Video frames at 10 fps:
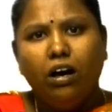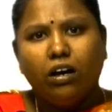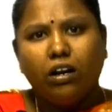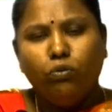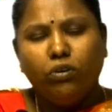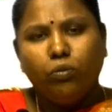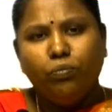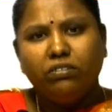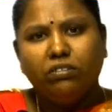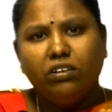round
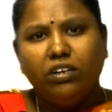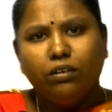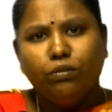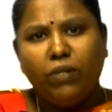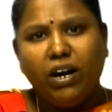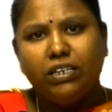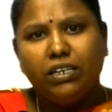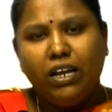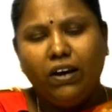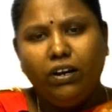robin scheduling,
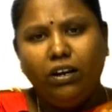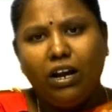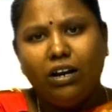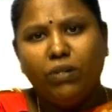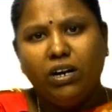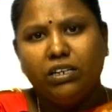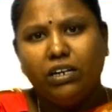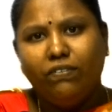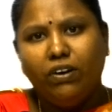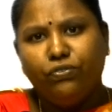
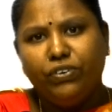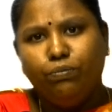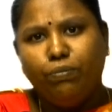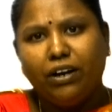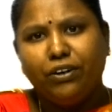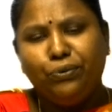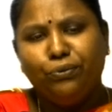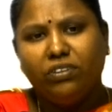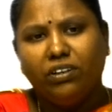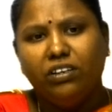multi-level feedback queue
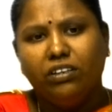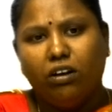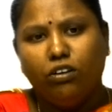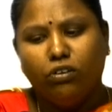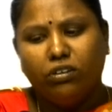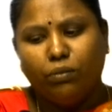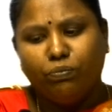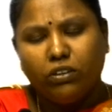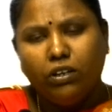scheduling algorithms.